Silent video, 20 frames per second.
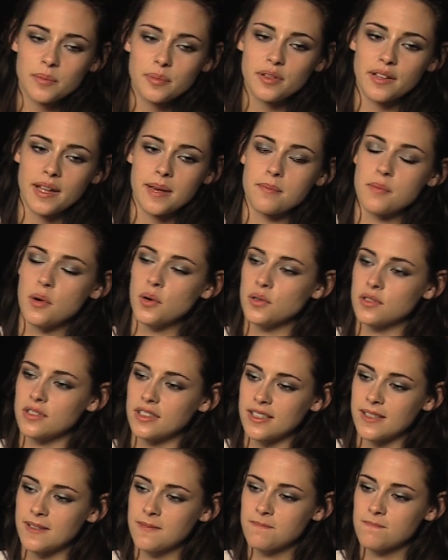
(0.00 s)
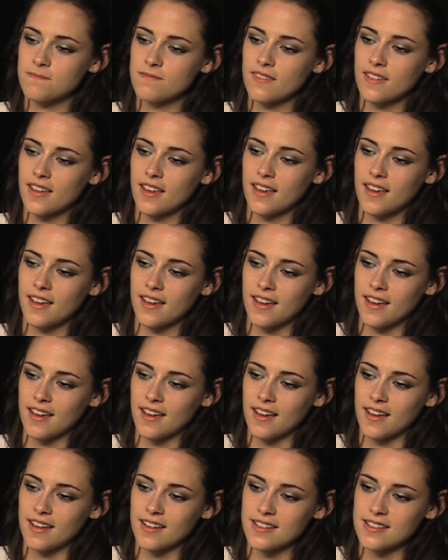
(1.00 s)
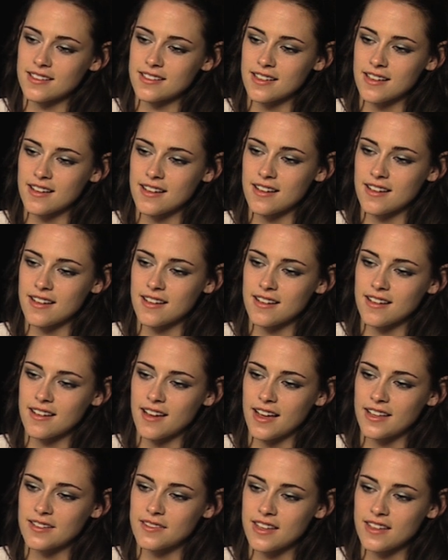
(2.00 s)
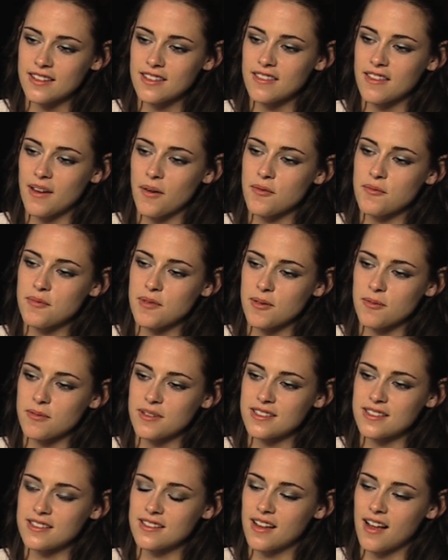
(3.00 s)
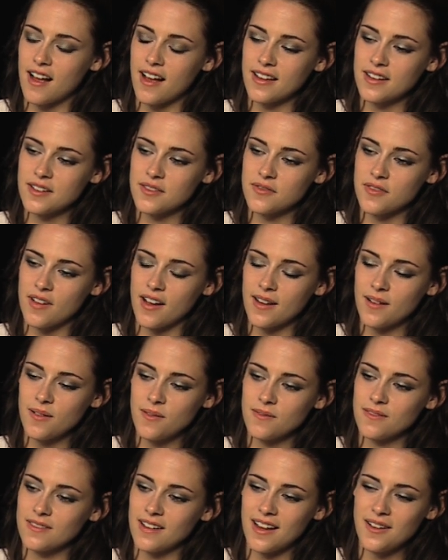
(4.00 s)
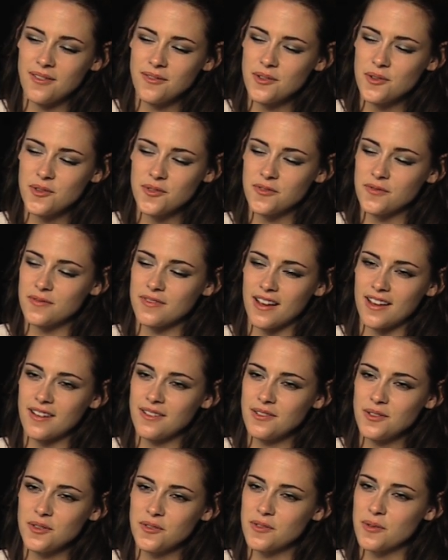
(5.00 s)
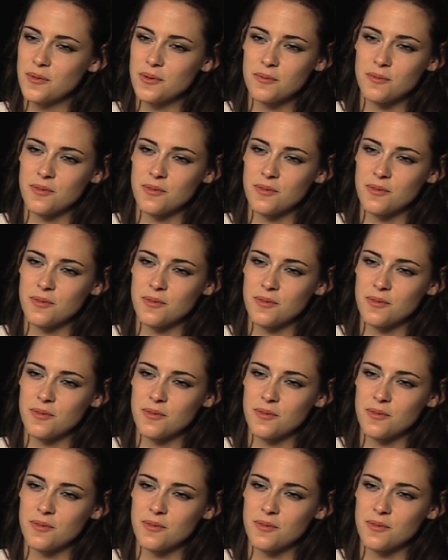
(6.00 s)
play Mowgli, and I think that would be a kind of I don't know if it would